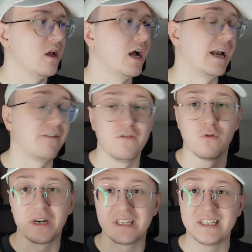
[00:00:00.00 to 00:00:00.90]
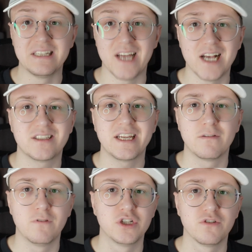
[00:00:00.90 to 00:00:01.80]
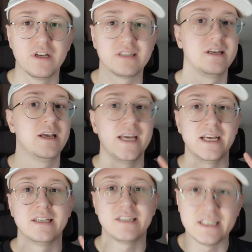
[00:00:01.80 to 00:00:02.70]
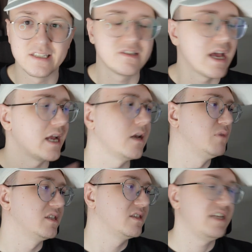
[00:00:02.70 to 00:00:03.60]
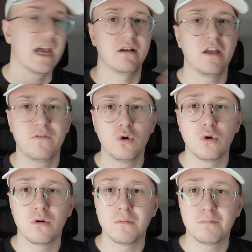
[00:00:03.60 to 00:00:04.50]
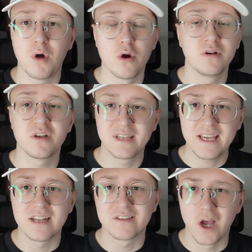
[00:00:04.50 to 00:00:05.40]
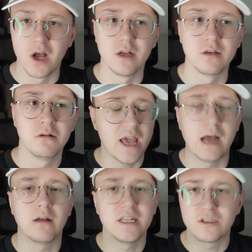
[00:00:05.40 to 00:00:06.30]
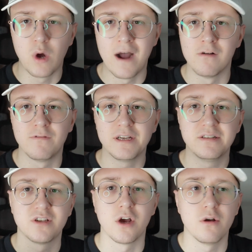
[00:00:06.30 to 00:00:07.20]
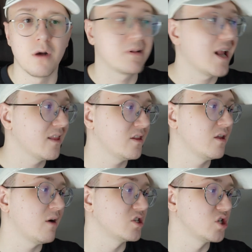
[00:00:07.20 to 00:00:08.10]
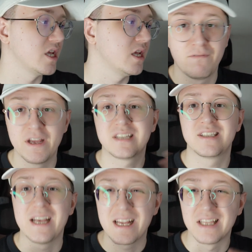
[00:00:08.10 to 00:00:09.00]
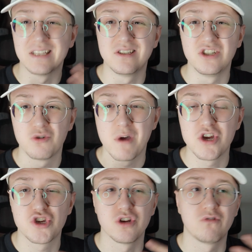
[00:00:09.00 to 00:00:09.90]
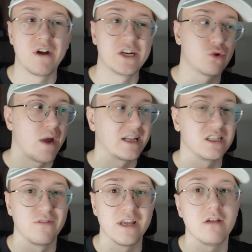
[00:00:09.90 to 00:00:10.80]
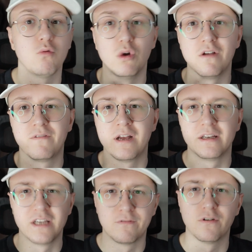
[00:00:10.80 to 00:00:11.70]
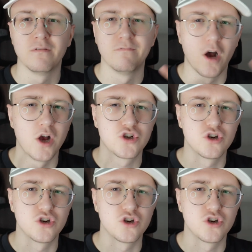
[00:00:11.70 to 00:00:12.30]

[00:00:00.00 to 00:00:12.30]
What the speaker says: And if you've already seen testing footage of it, it is insane. But yeah, if your opponent doesn't get a turn, yeah, it's not healthy. So I'm glad that they're actually fixing this situation retroactively with a different version